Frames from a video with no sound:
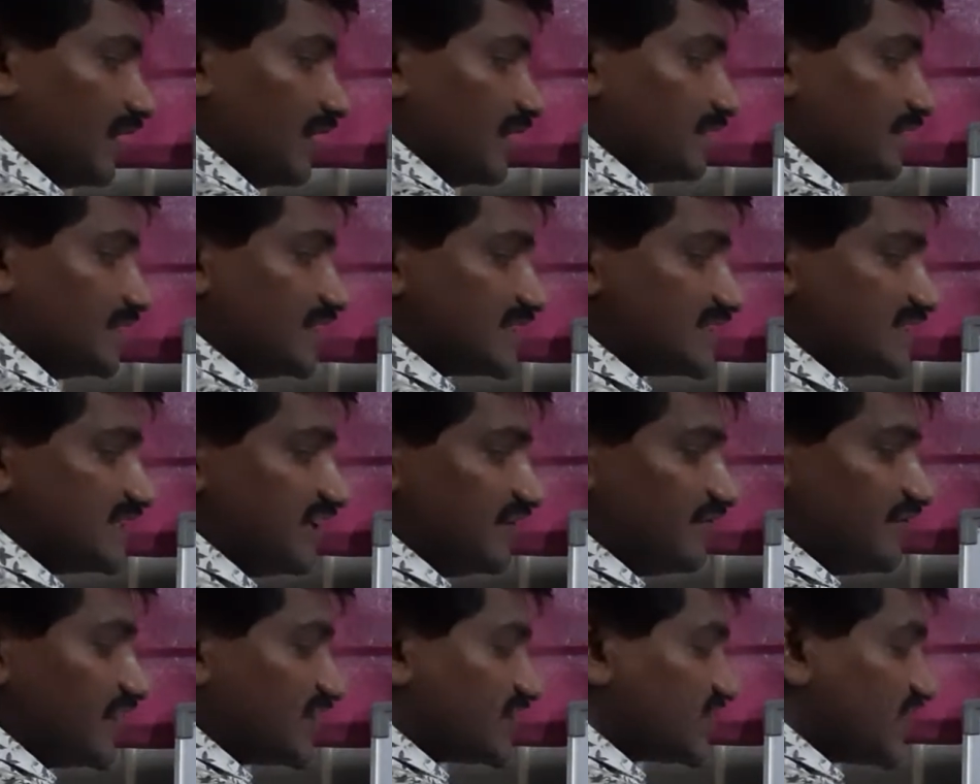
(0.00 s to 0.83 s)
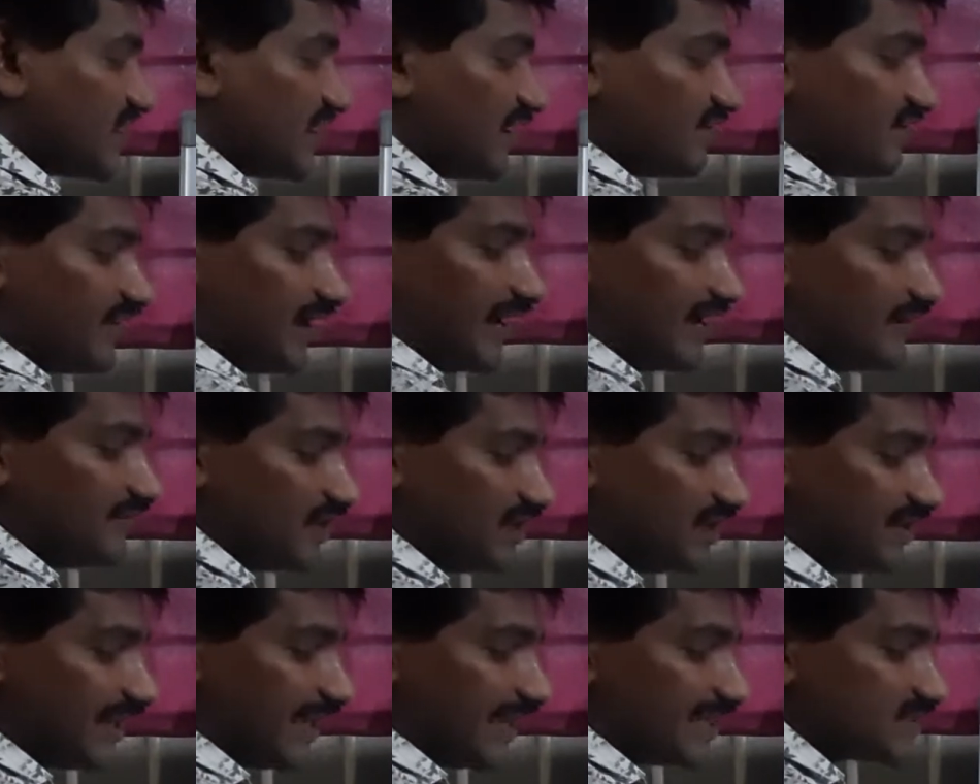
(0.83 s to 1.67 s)
This deviation of light
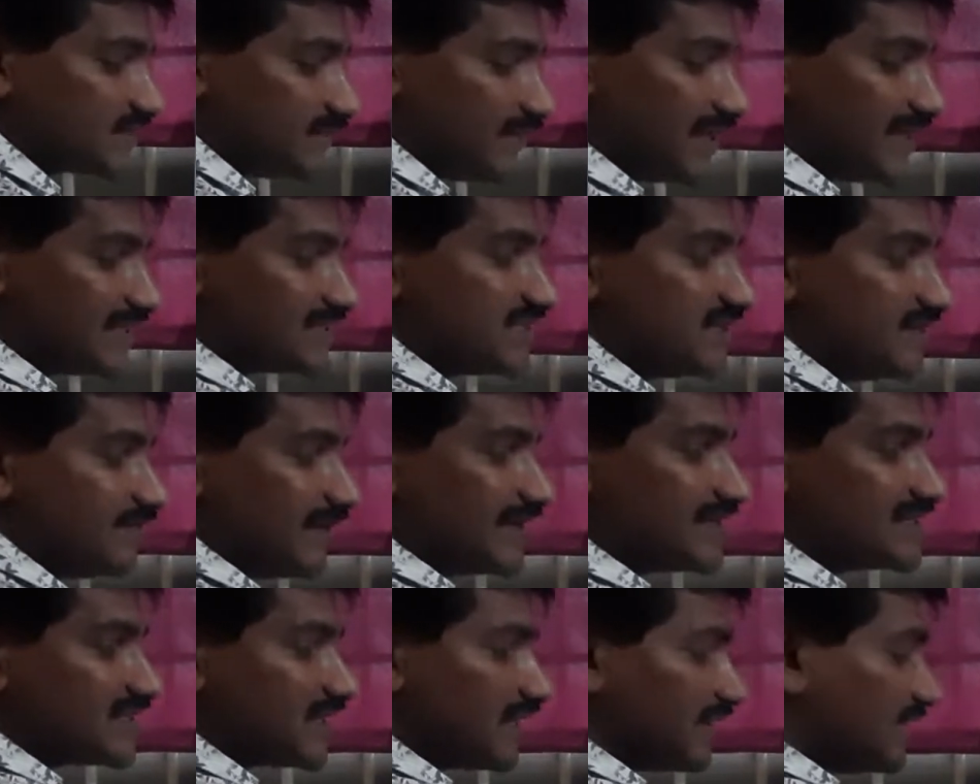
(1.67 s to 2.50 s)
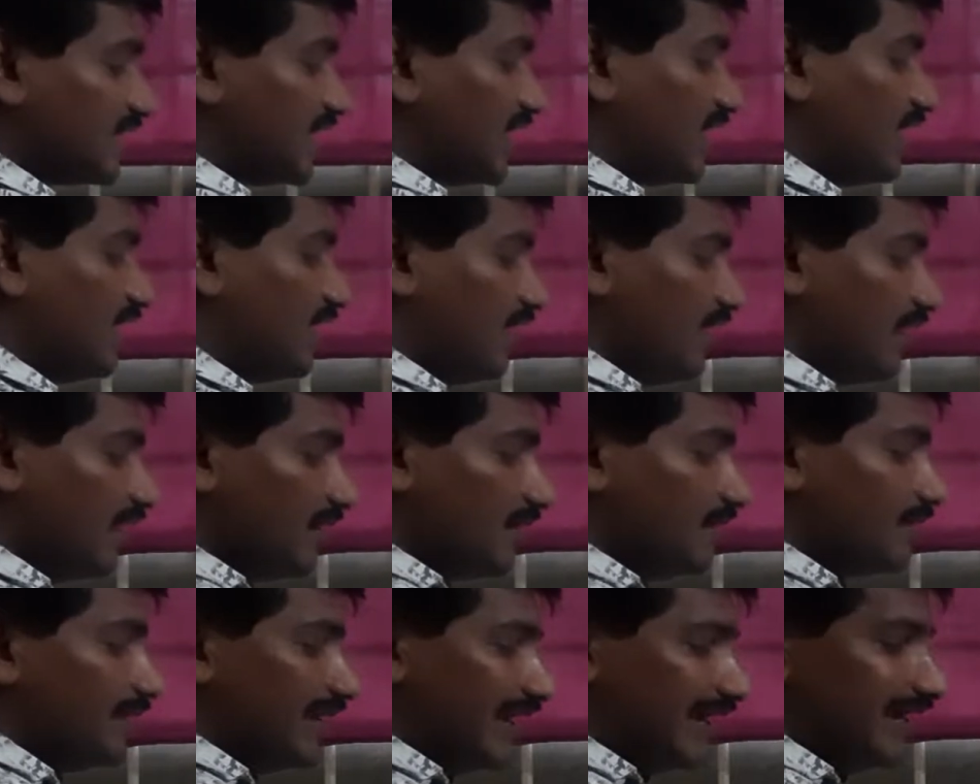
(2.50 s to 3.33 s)
will take place depends on the
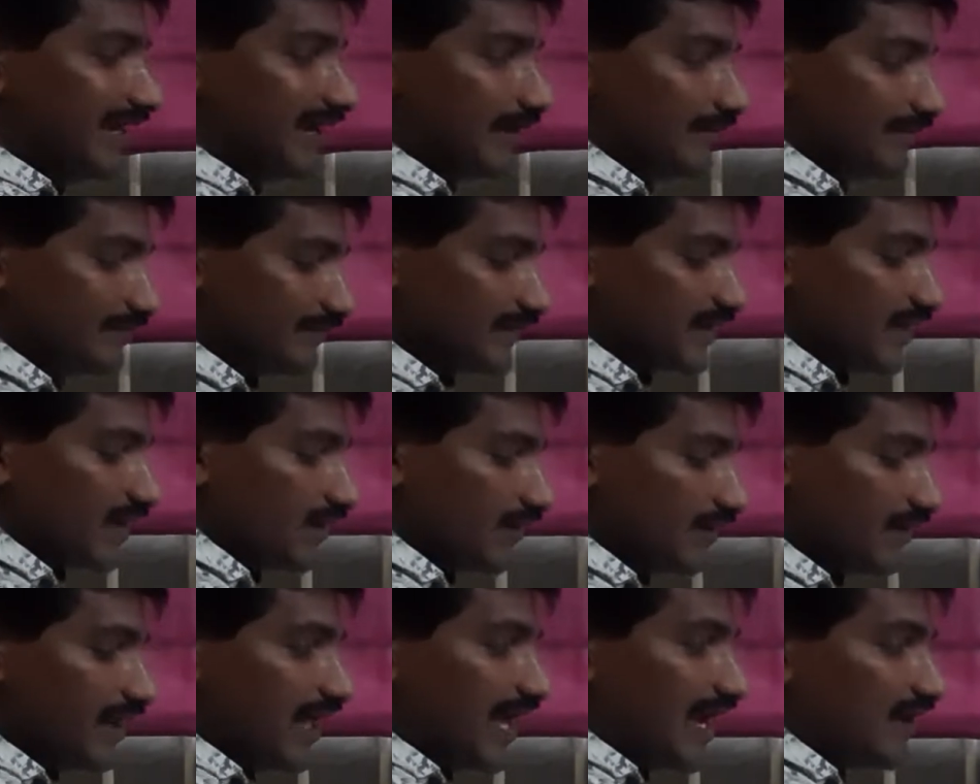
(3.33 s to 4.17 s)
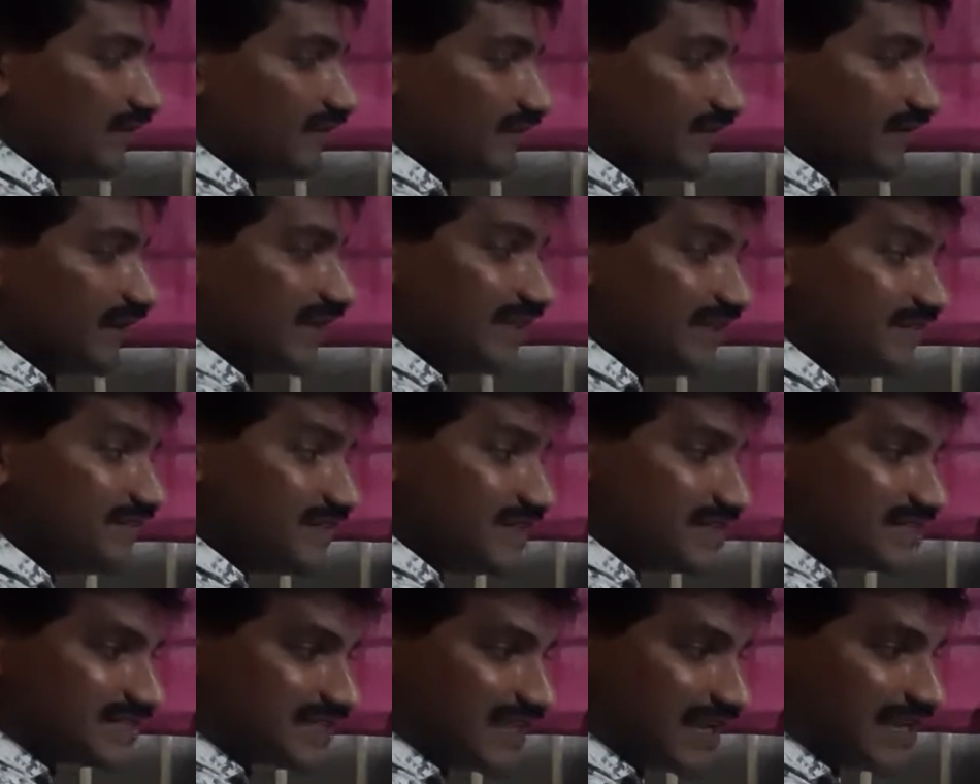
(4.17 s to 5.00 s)
medium. Now in
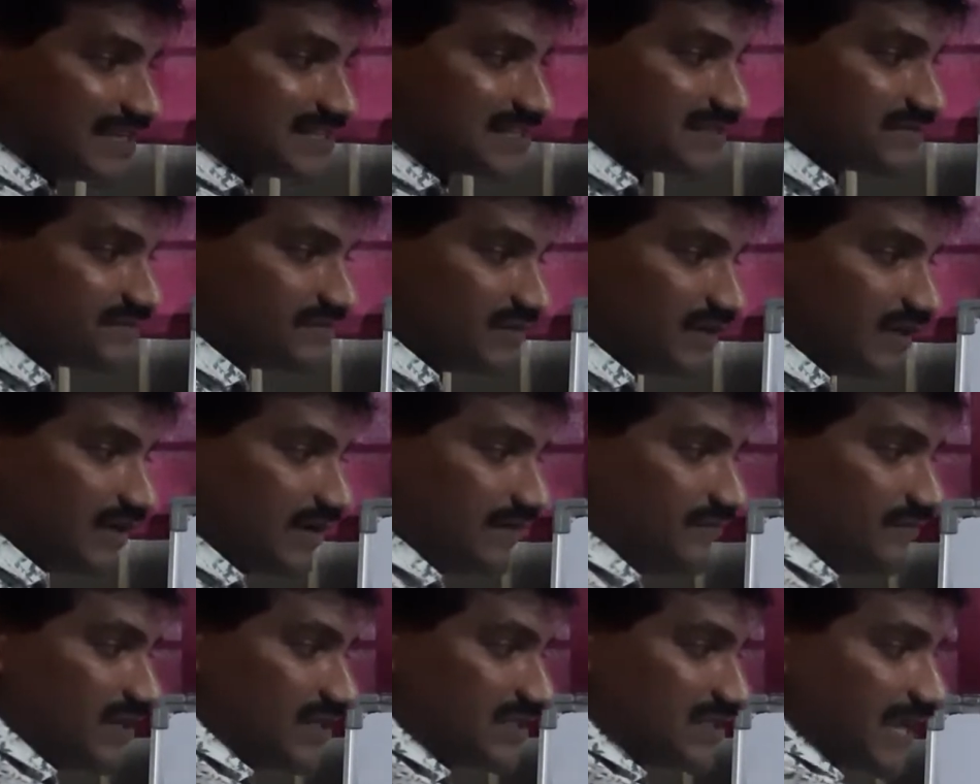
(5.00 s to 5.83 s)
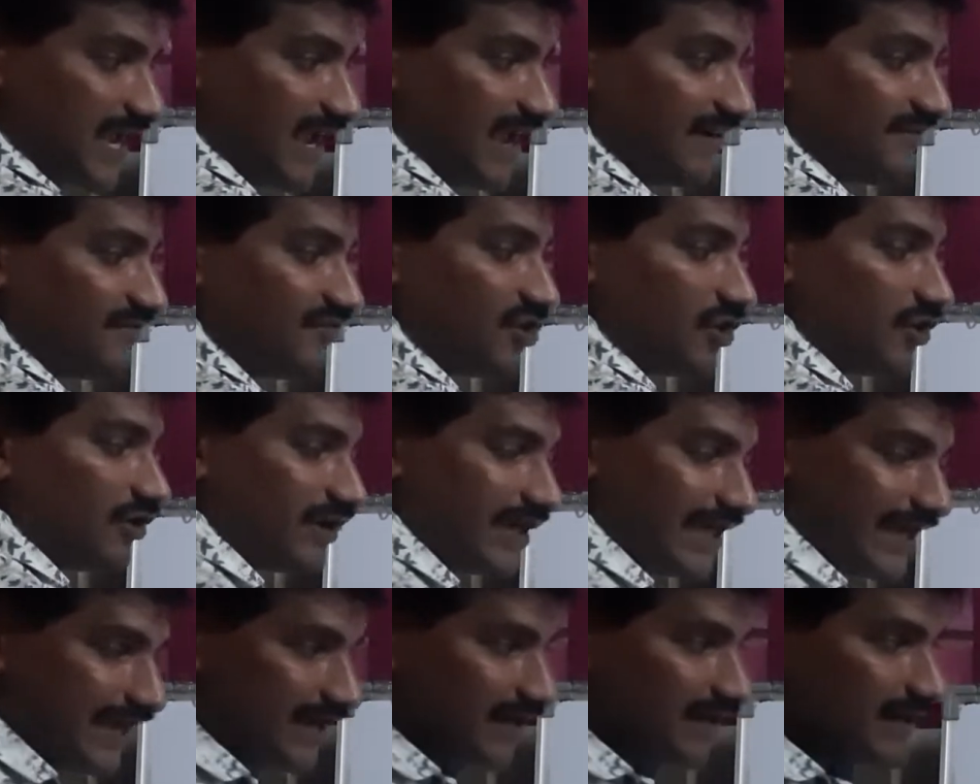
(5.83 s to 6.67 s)
this case, in which I have drawn
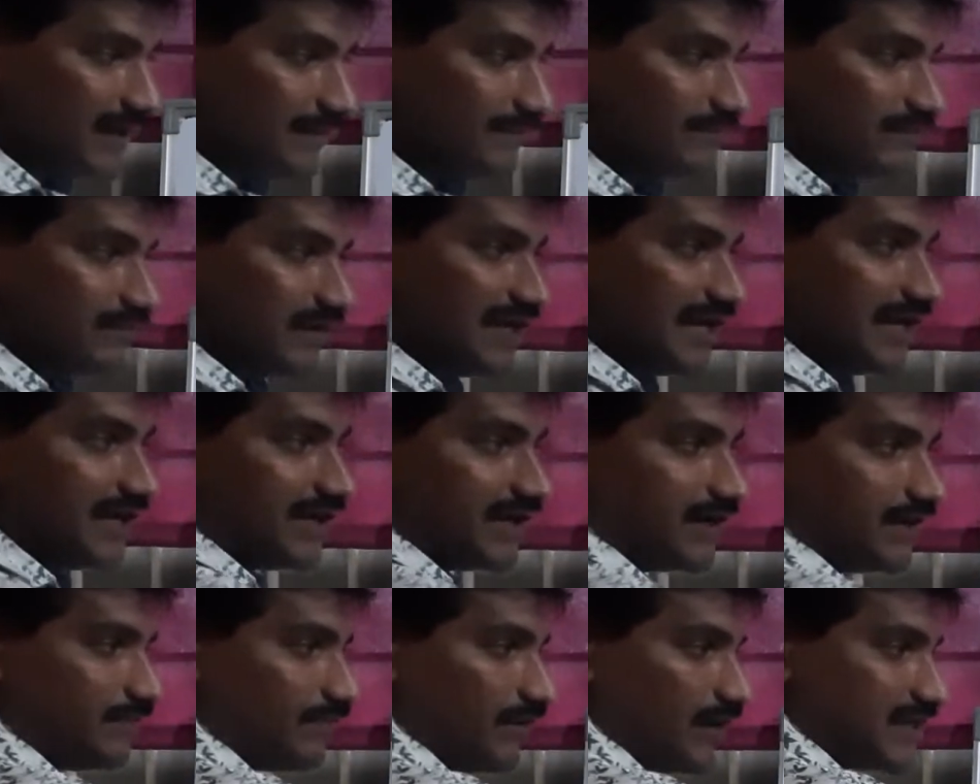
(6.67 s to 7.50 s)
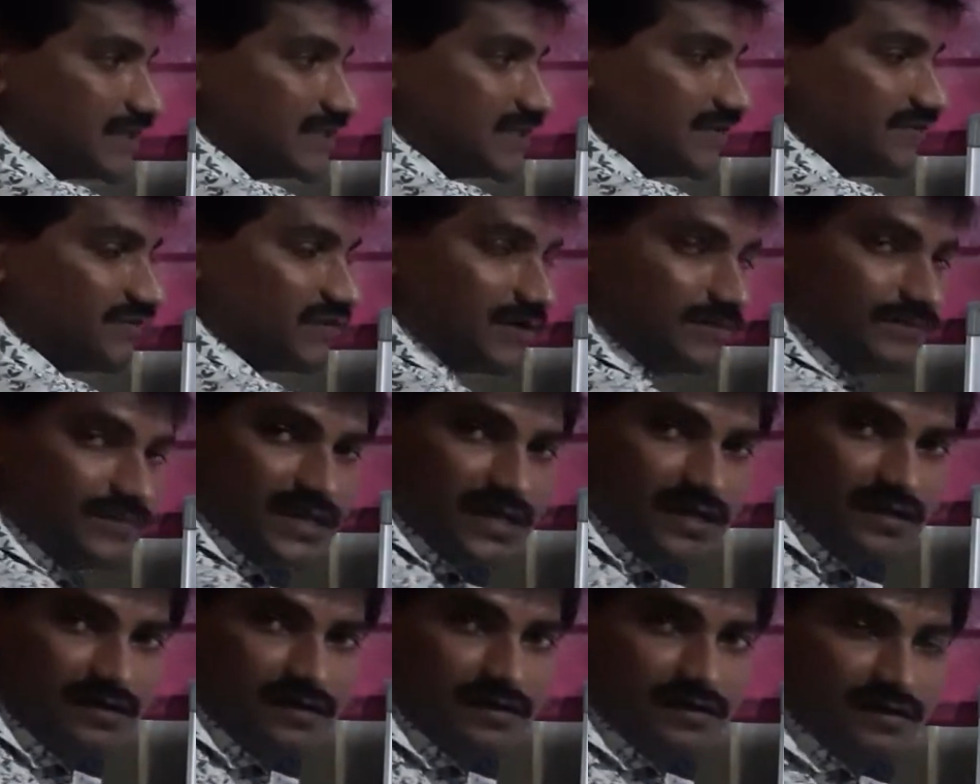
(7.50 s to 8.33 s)
diagram, light ray passing from
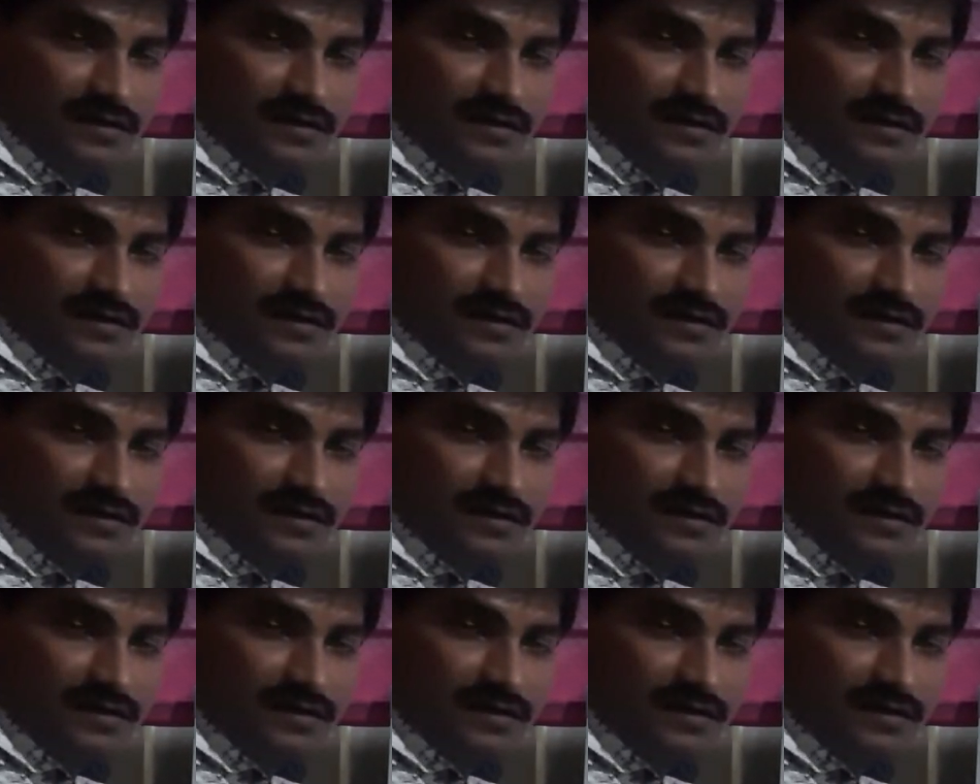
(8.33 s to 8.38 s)
the